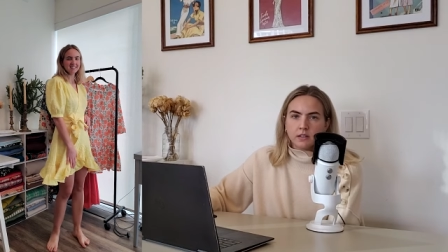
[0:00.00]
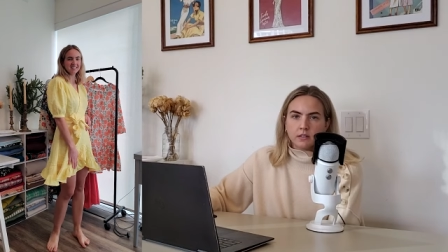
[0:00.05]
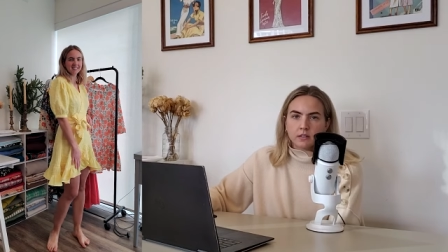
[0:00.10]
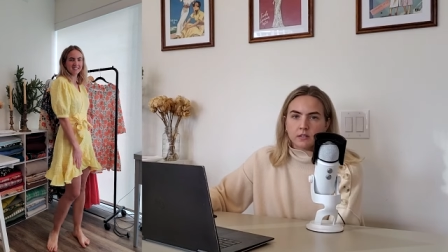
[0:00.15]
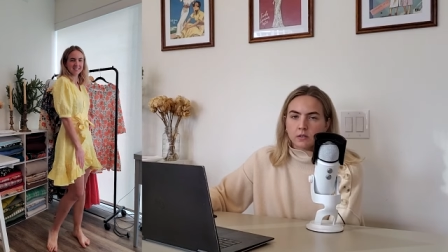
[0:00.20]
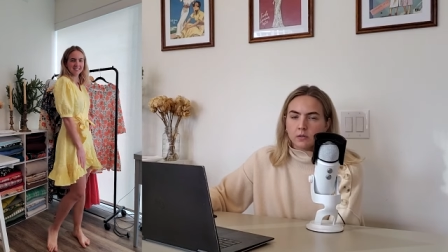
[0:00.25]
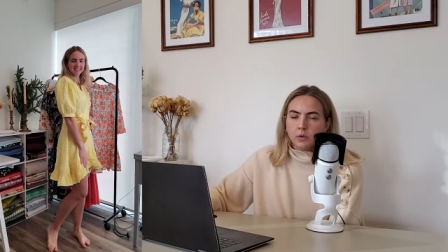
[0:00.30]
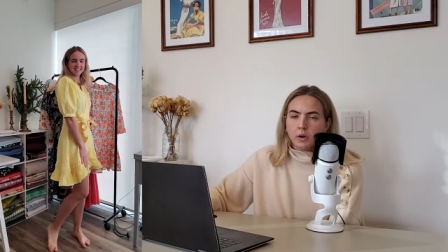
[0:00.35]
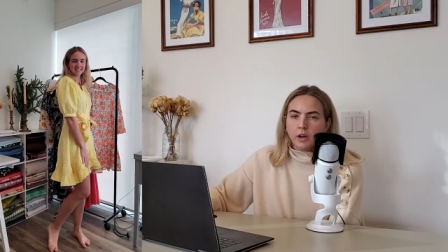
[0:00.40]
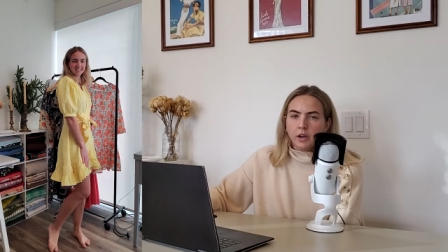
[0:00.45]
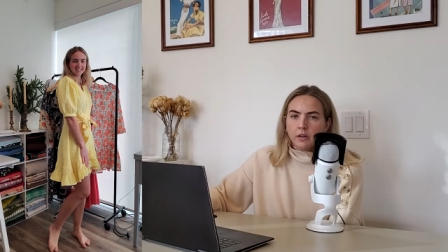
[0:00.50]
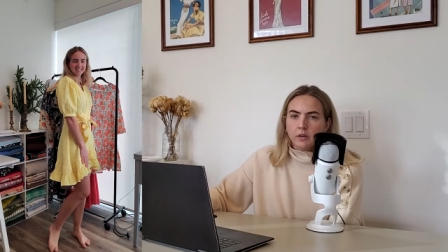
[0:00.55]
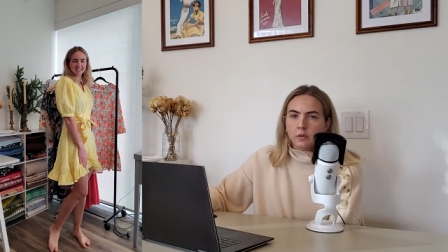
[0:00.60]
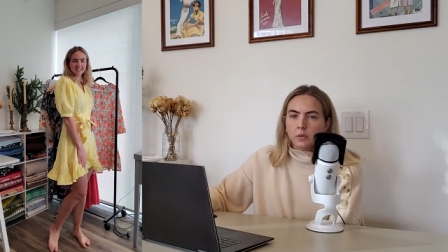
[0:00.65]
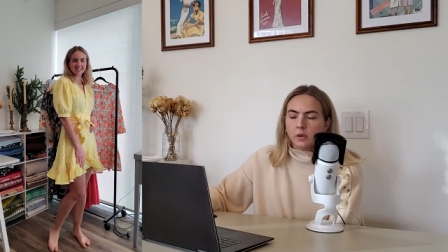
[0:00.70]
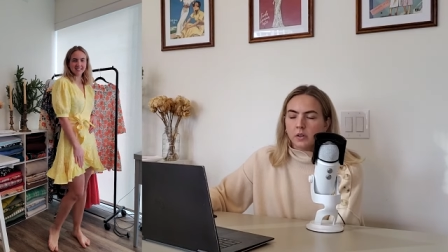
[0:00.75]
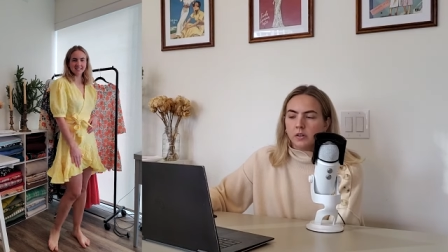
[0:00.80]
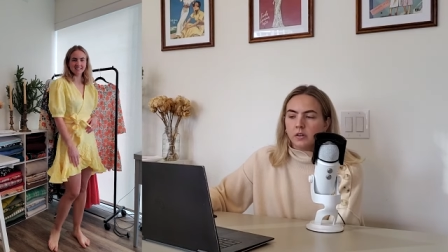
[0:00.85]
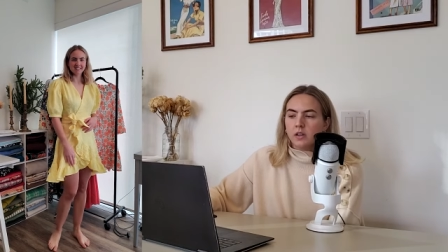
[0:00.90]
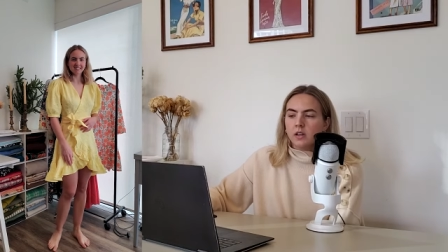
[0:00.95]
It's so high
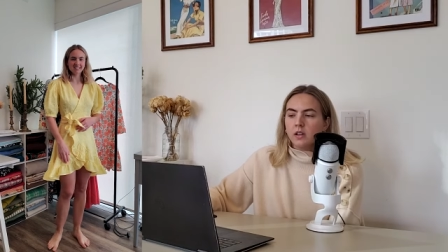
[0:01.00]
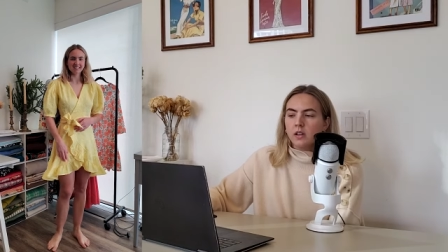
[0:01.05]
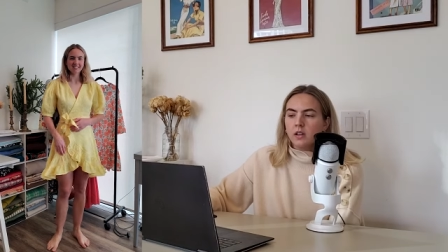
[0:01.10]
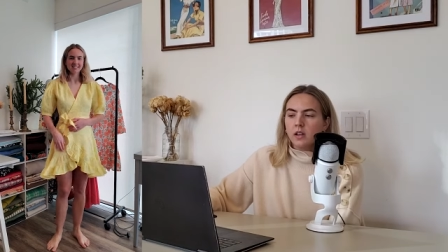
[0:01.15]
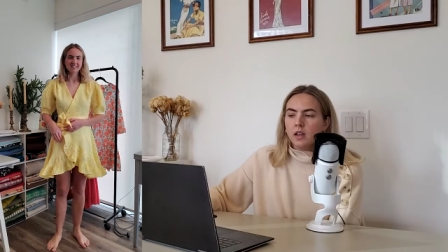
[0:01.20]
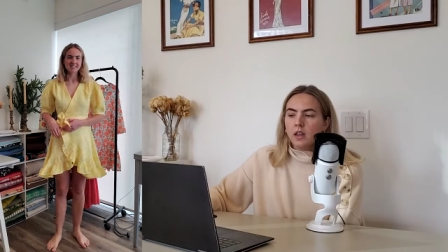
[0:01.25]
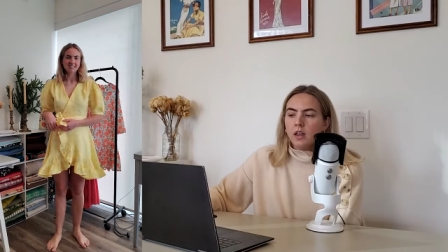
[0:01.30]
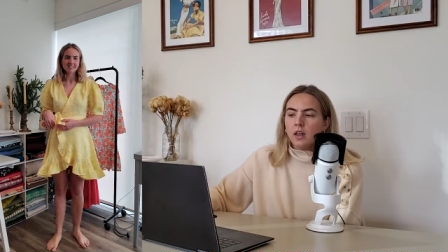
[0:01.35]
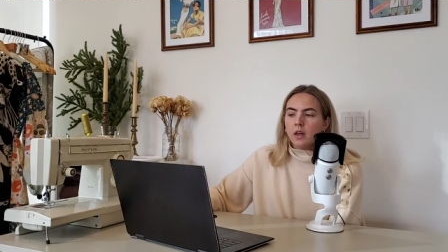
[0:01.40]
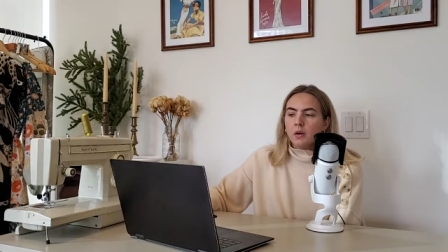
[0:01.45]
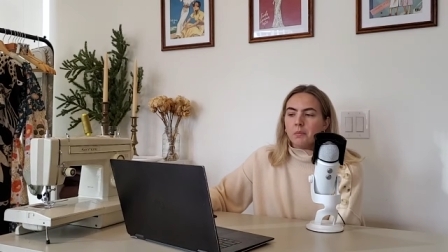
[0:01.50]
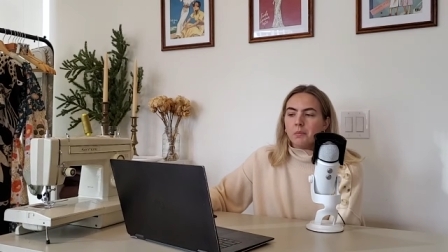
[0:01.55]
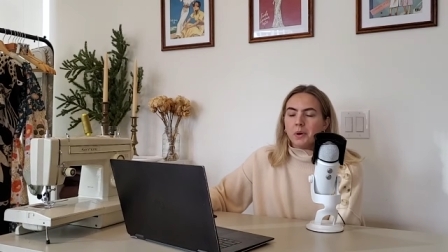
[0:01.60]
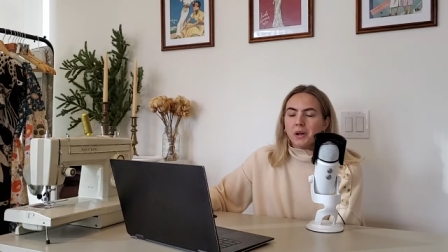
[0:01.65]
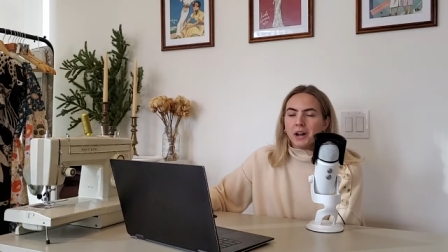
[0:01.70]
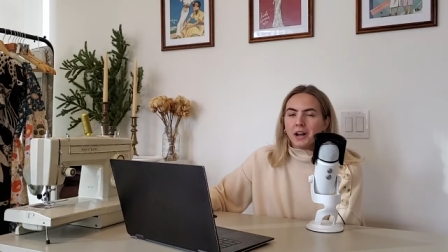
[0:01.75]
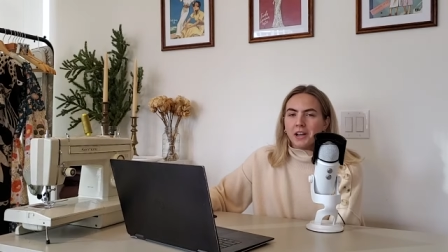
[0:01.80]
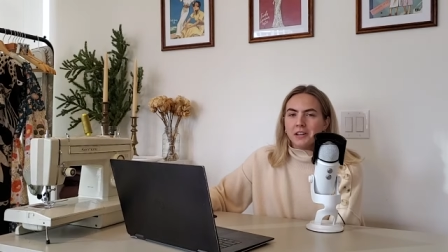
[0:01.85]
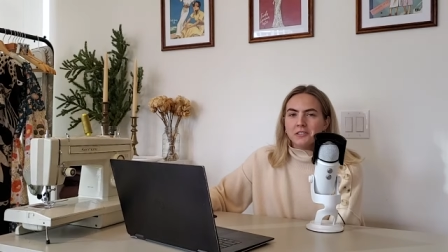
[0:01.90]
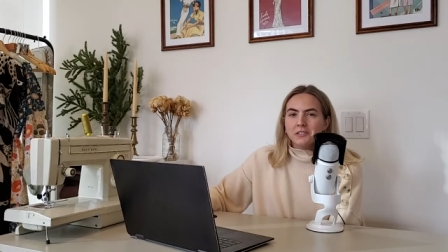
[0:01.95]
quality,
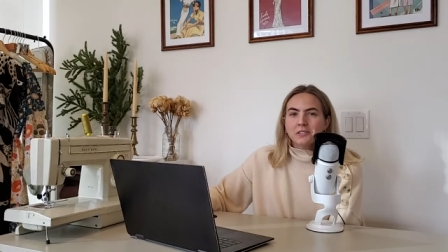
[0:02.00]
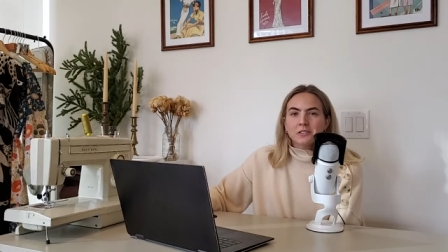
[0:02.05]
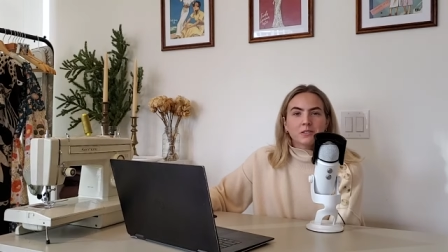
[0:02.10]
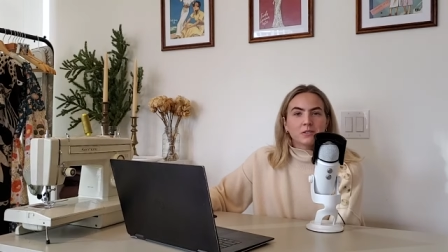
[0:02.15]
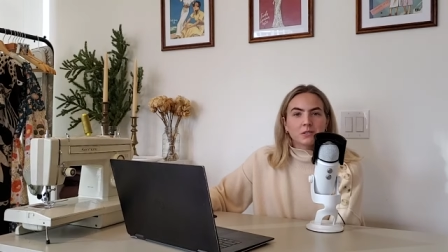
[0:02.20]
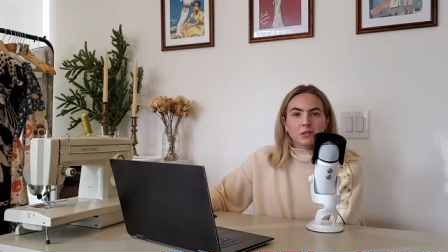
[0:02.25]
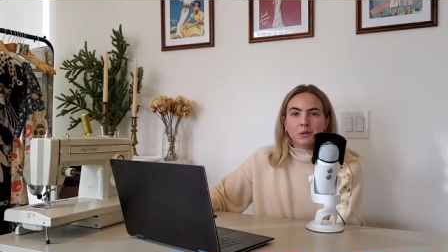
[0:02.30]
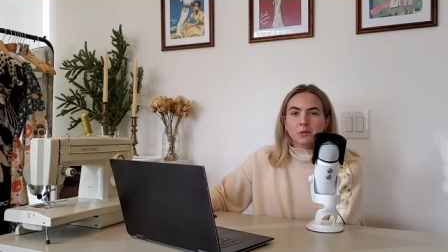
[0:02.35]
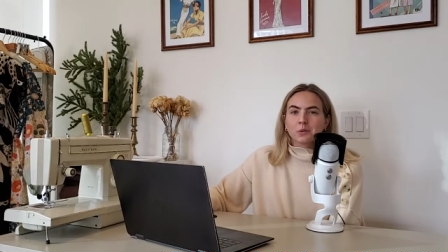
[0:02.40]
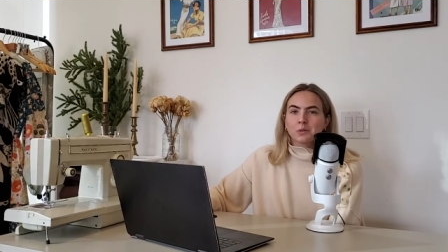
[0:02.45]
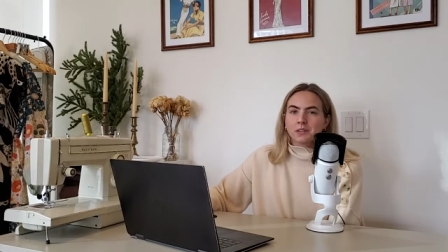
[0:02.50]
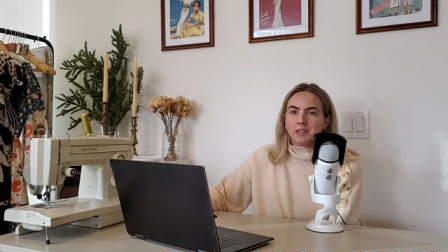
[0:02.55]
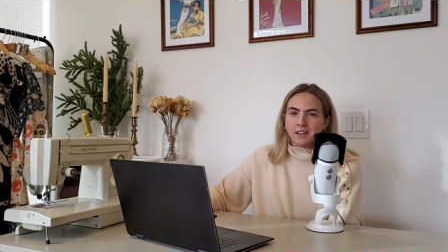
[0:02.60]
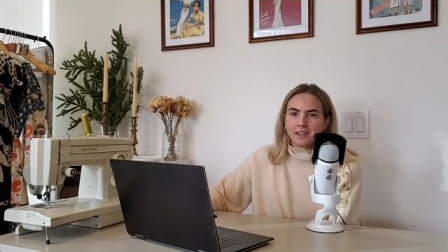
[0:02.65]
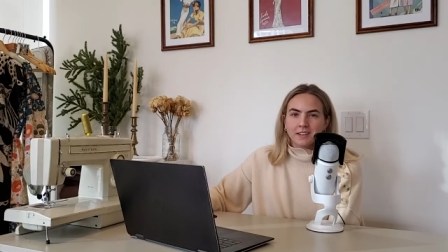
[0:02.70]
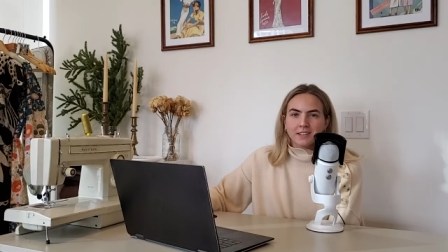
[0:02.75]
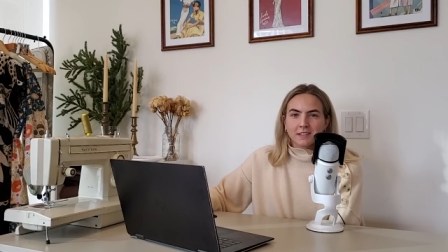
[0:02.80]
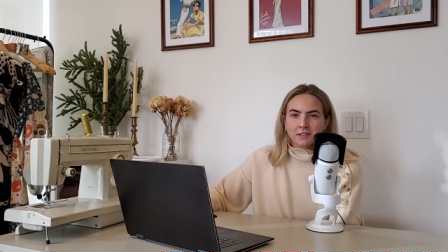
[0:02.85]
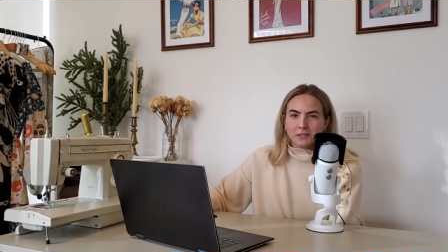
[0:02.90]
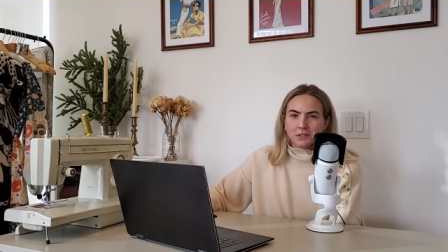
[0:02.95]
but I just don't
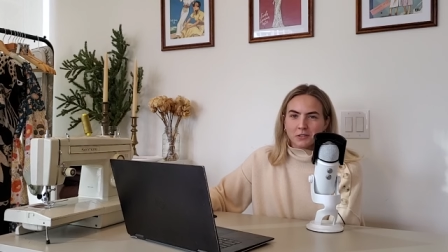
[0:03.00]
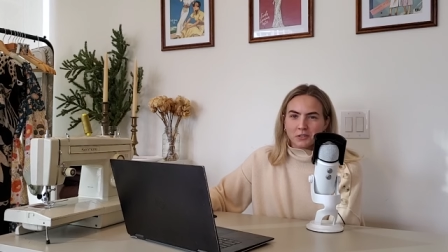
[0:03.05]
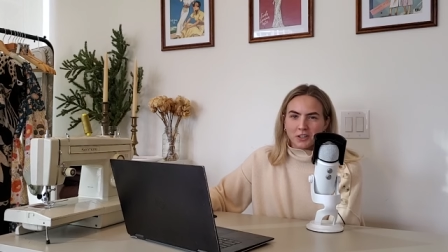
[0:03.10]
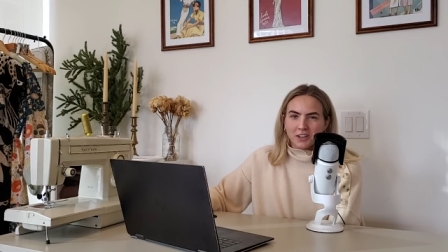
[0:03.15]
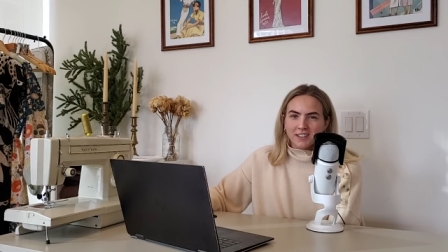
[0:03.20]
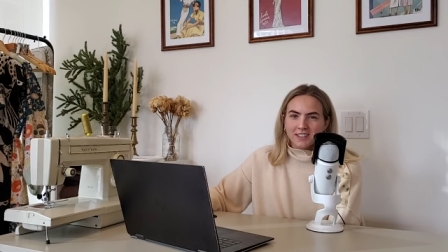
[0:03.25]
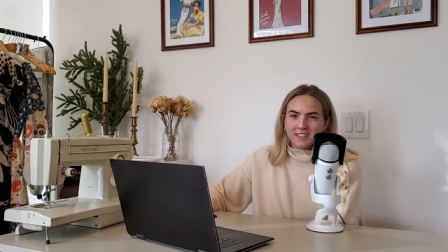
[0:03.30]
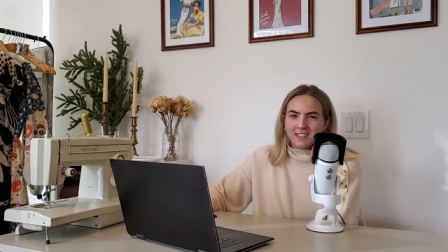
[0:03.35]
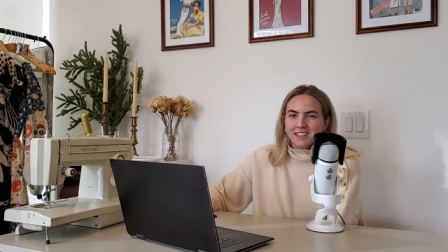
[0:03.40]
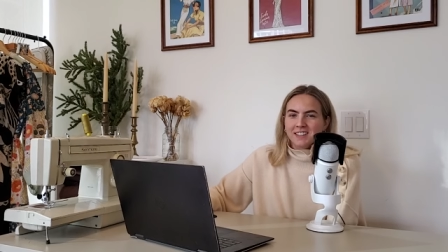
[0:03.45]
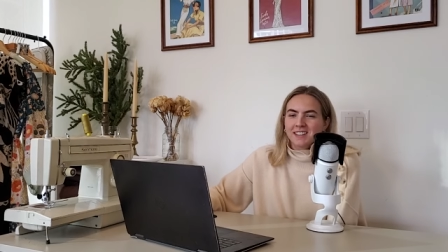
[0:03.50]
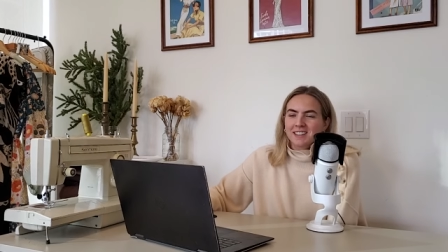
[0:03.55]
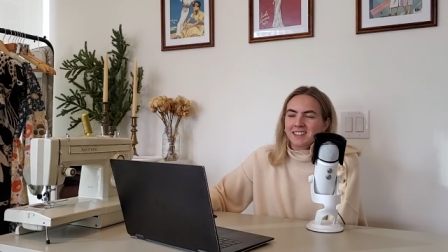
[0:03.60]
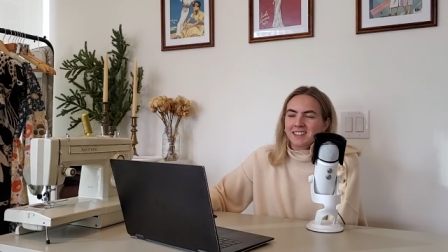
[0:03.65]
like this dress.